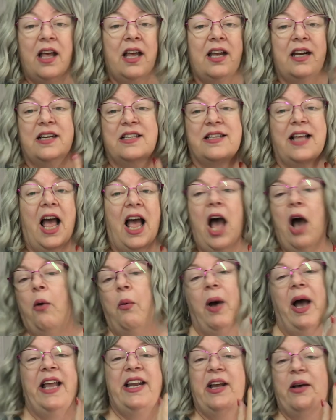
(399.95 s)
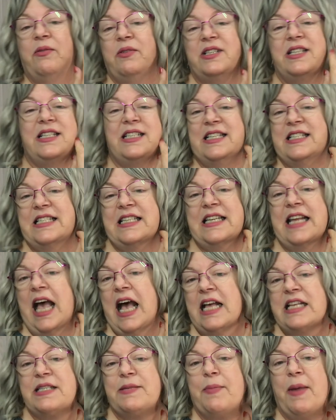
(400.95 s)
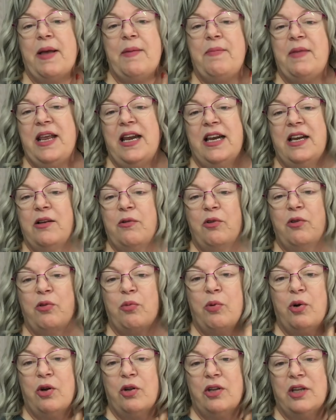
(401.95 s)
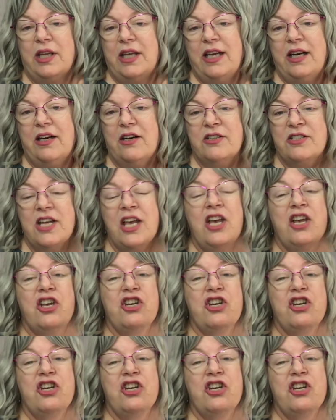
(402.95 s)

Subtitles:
And it's like, oh, I don't discuss my meeting with world leaders.